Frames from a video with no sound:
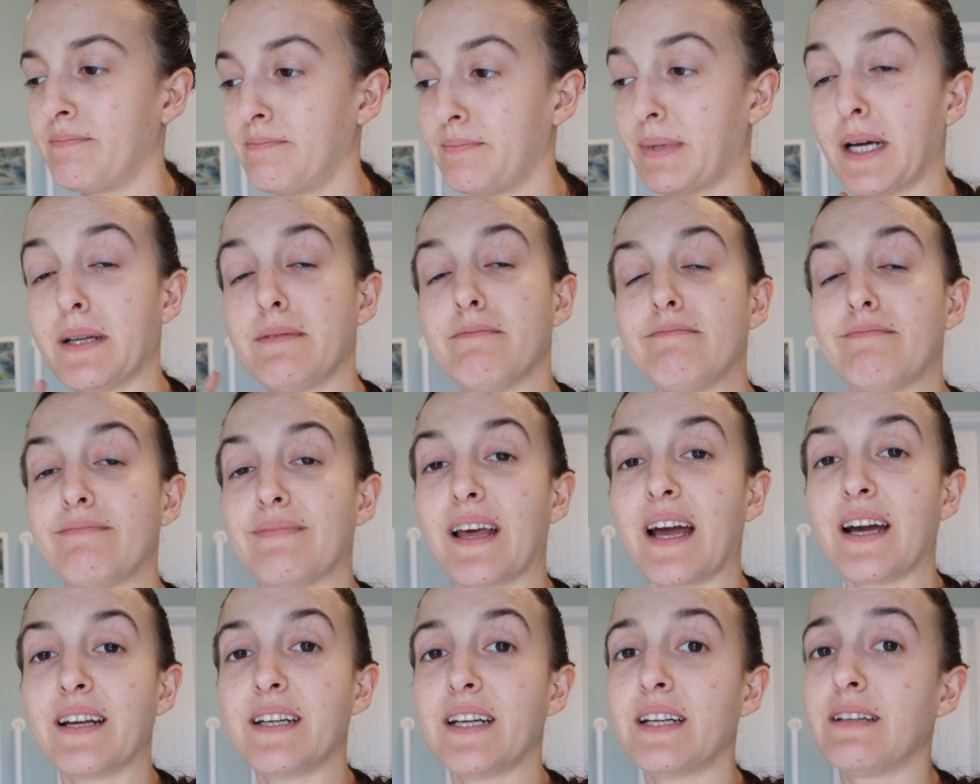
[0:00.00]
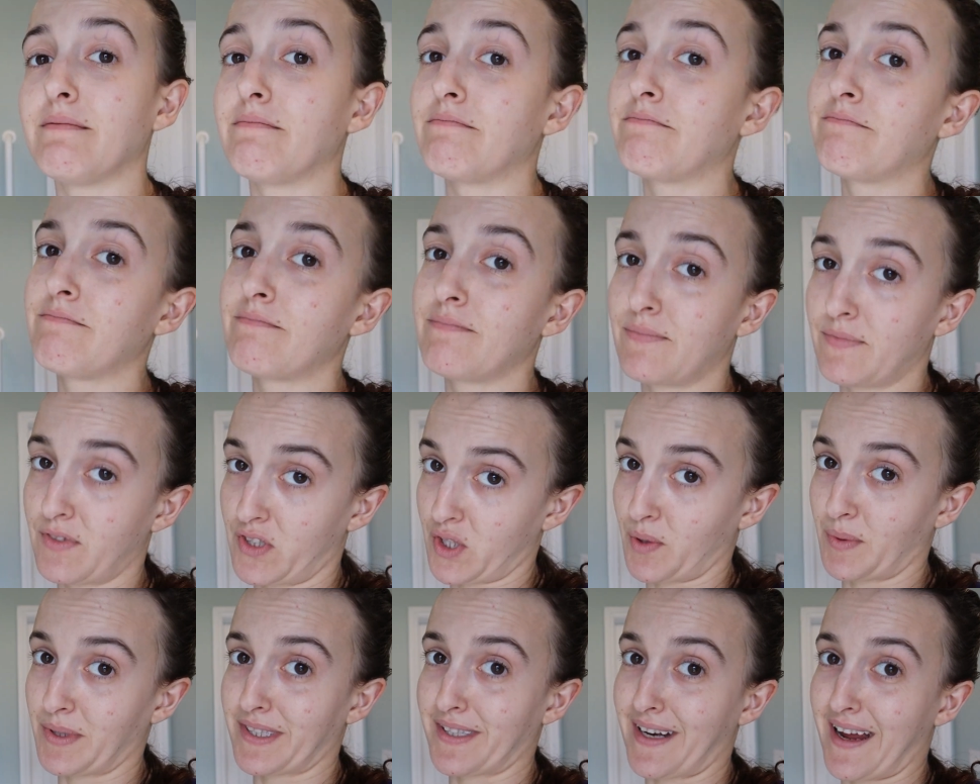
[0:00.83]
but I did,
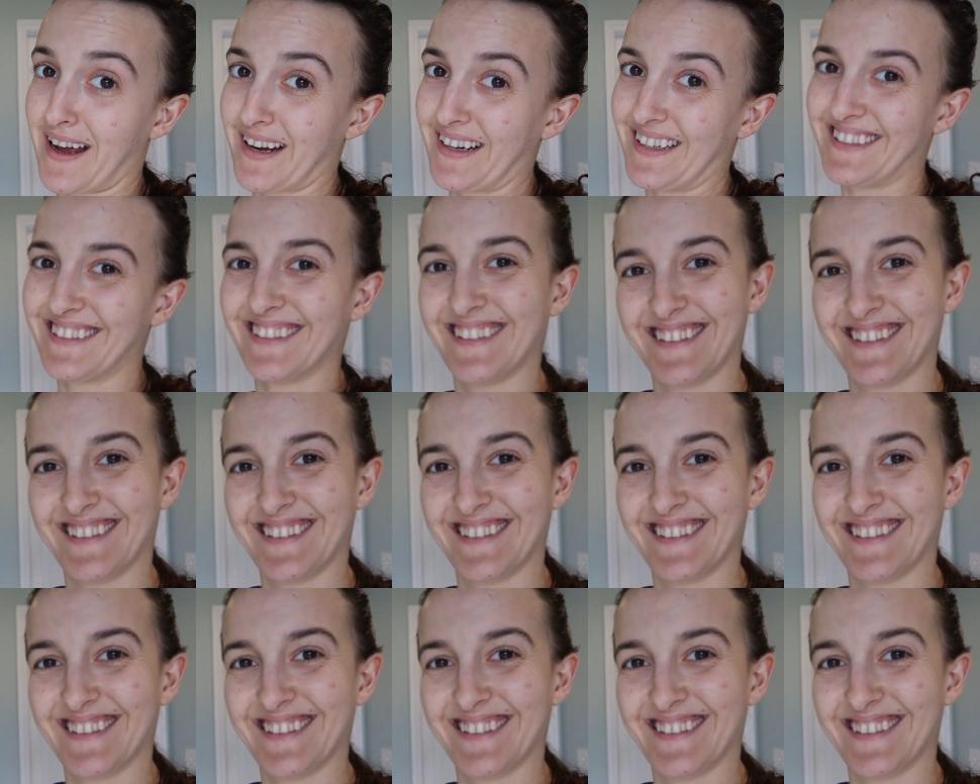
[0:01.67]
so it's not.